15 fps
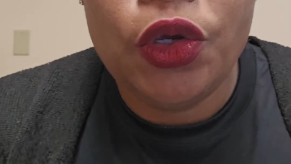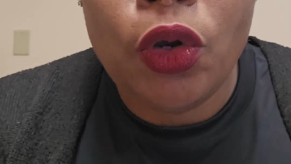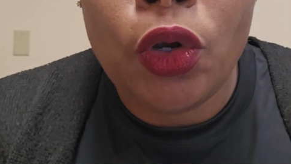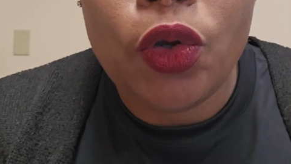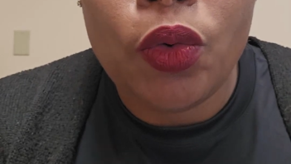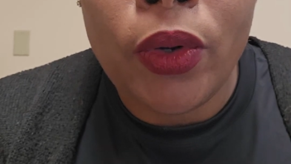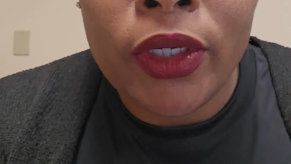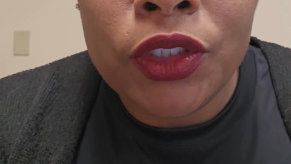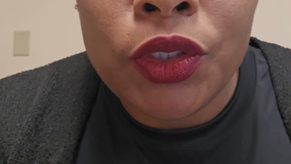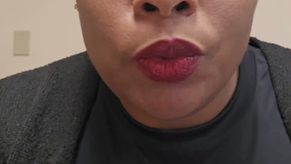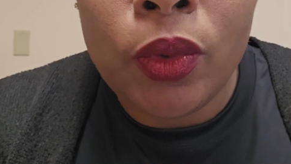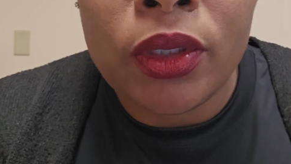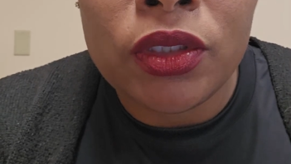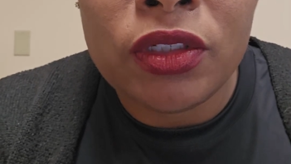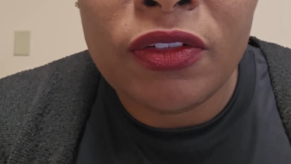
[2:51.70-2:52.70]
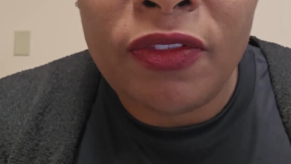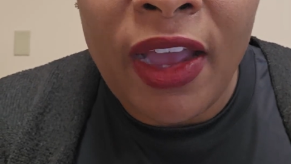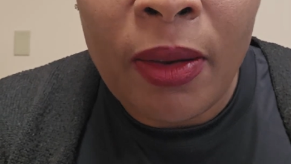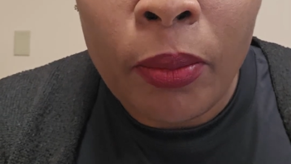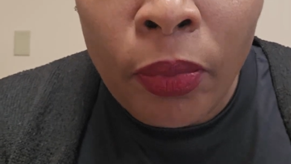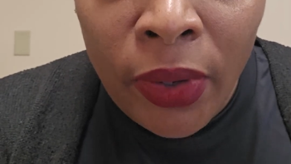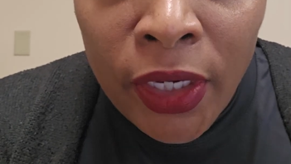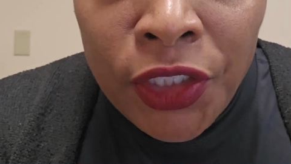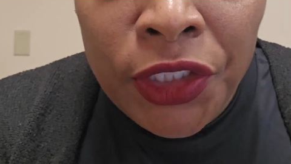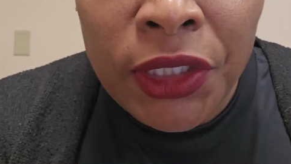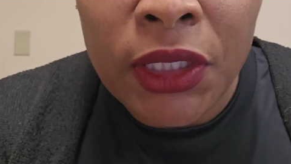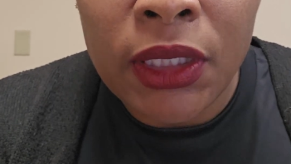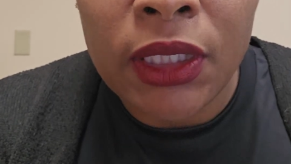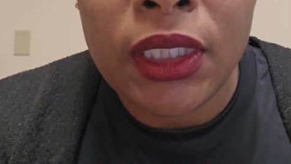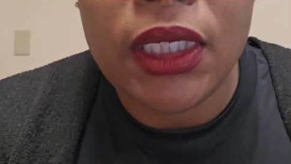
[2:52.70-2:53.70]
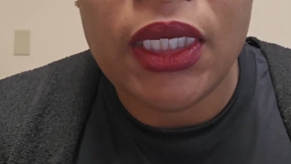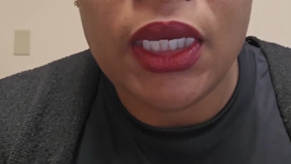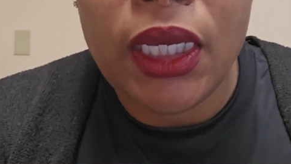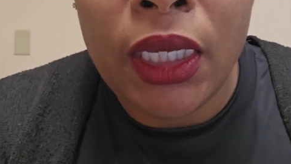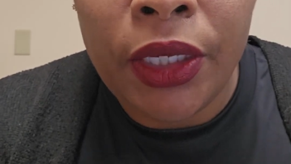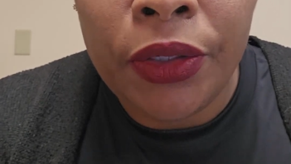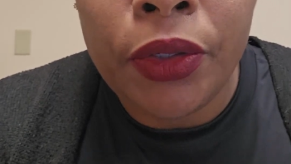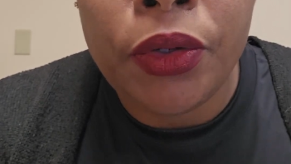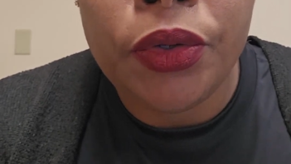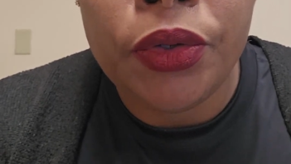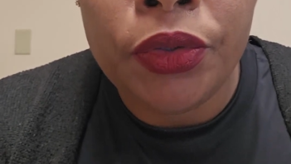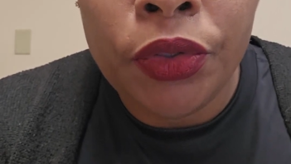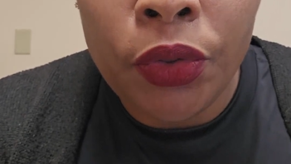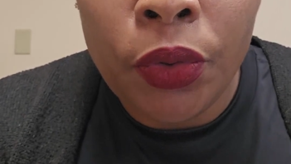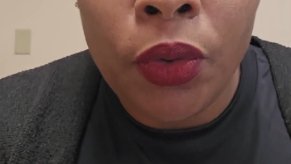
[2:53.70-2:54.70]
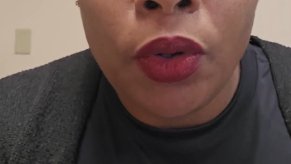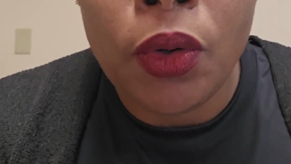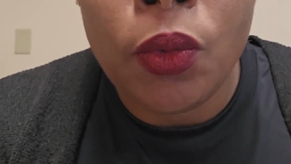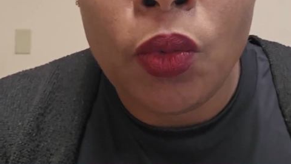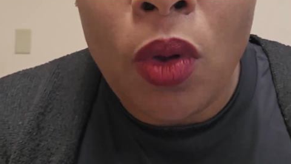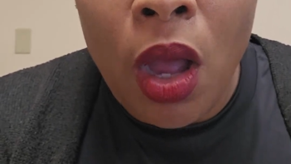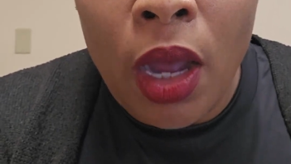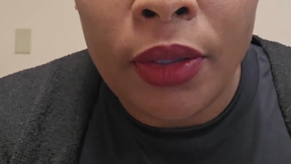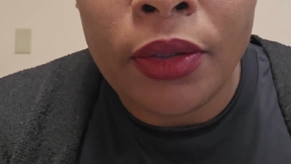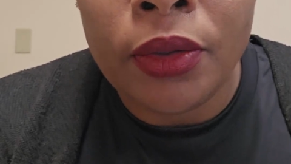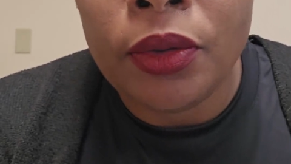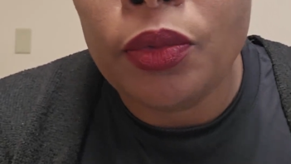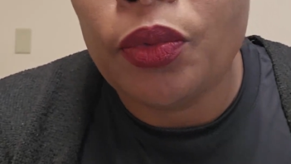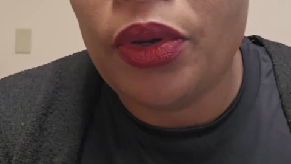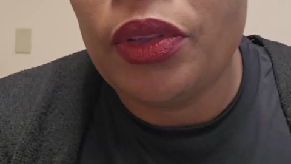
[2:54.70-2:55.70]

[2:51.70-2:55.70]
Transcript: You are going to want to vibrationally heal your water,